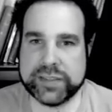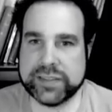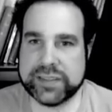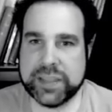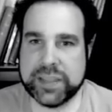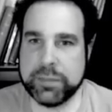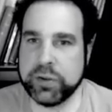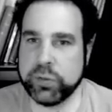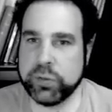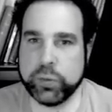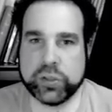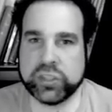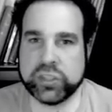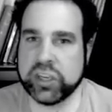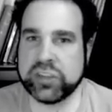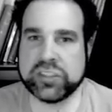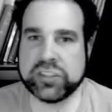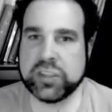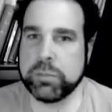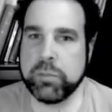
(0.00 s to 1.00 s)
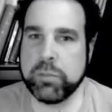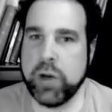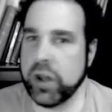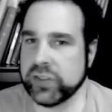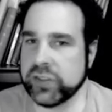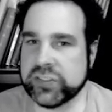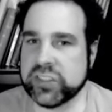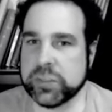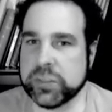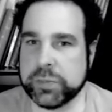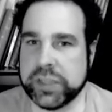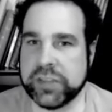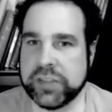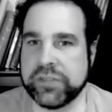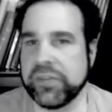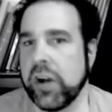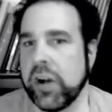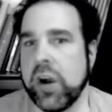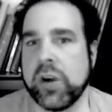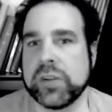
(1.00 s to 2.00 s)
some of which are demonstrably
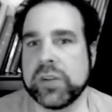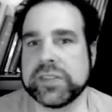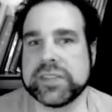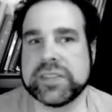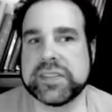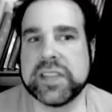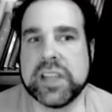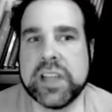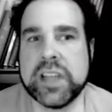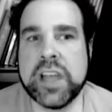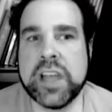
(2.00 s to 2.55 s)
false,